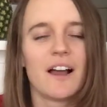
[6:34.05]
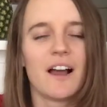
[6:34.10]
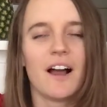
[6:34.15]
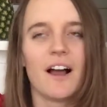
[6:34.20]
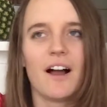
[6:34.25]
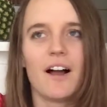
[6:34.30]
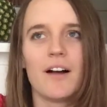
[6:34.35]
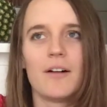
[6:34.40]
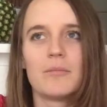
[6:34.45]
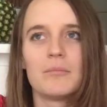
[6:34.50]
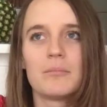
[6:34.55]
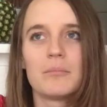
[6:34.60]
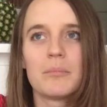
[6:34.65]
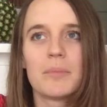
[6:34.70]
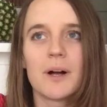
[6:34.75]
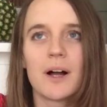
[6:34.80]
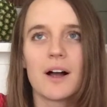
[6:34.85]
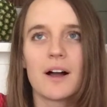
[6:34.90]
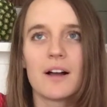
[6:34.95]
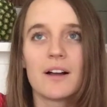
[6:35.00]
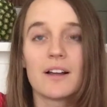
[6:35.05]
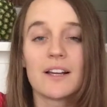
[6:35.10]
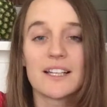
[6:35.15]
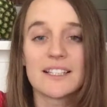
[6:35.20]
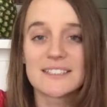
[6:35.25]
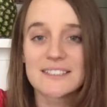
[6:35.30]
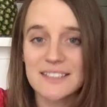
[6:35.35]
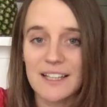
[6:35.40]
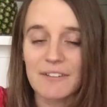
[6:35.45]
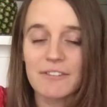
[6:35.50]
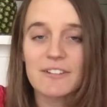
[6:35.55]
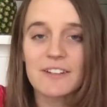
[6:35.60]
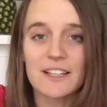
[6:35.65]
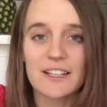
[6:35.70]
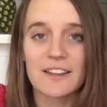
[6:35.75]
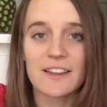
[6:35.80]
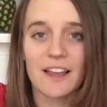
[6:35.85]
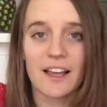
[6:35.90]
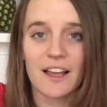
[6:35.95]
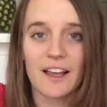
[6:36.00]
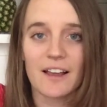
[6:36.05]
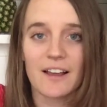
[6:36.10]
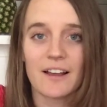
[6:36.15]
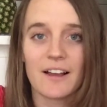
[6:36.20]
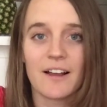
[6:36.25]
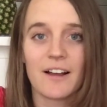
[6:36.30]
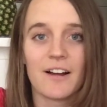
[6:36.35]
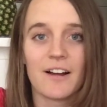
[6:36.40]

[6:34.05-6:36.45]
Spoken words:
But it's definitely there.